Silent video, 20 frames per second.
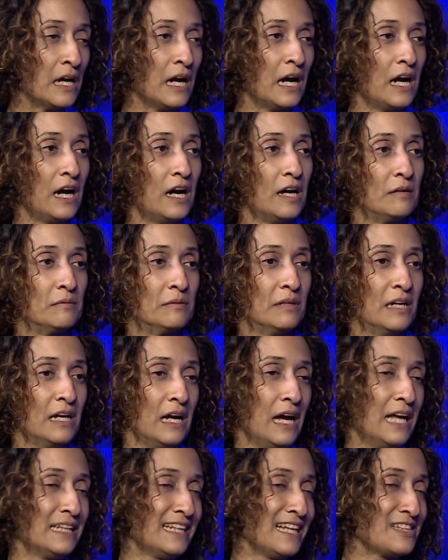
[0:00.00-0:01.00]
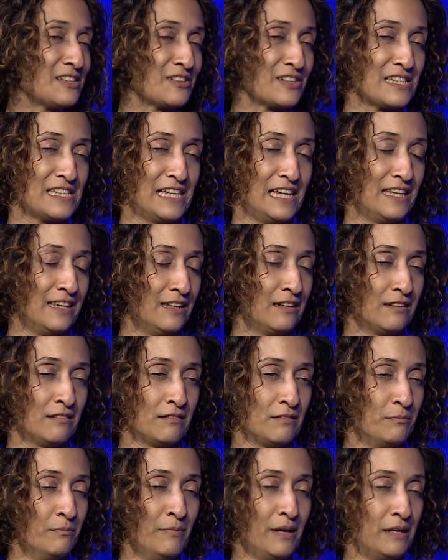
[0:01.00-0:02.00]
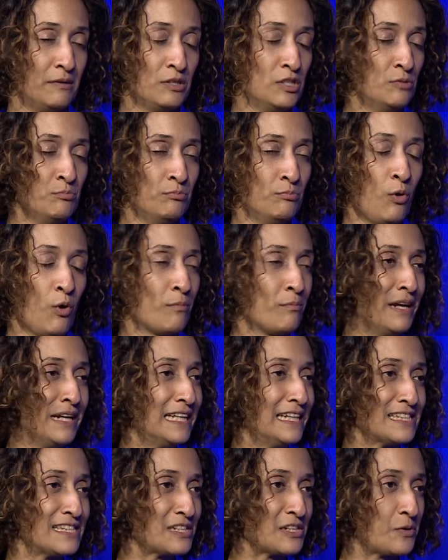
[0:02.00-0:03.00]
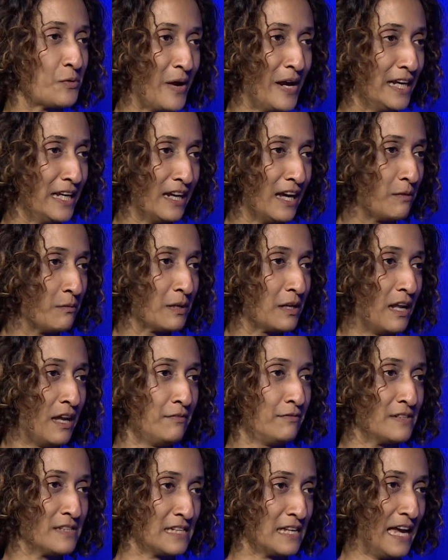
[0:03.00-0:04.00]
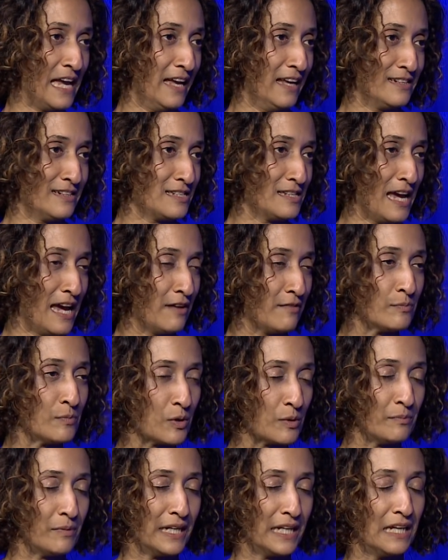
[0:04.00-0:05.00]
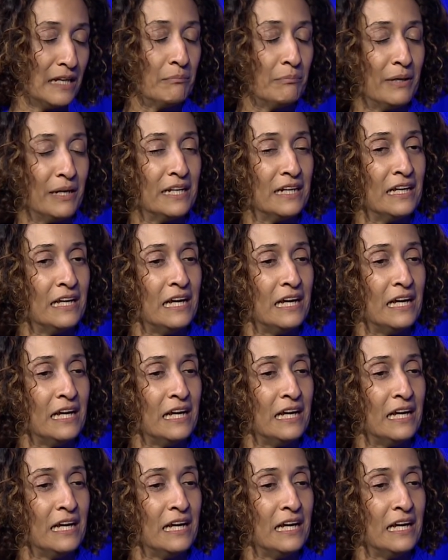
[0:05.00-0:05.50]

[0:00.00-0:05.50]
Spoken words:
And that's not to say that more money isn't great. I would love as a head to have more money. But